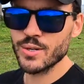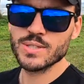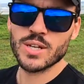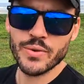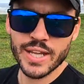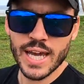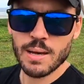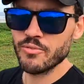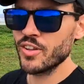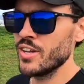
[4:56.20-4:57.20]
was a
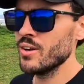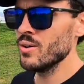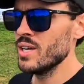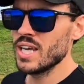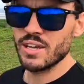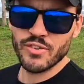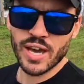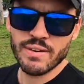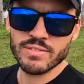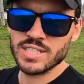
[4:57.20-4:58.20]
recap video. If you
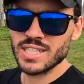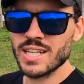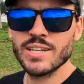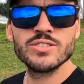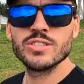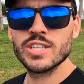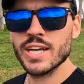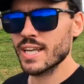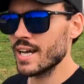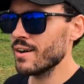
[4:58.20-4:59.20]
haven't seen that, you should
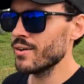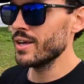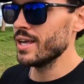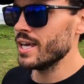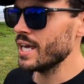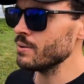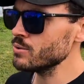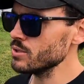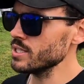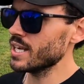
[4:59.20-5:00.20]
check it out. it
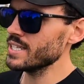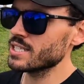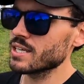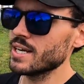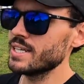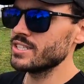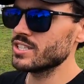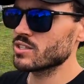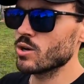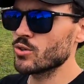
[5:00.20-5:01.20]
was really nice to kind of
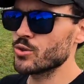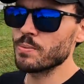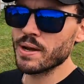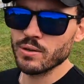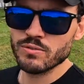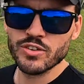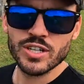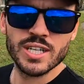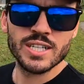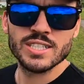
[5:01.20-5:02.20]
just go through my old
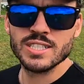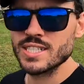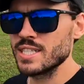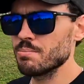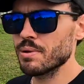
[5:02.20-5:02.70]
footage and see the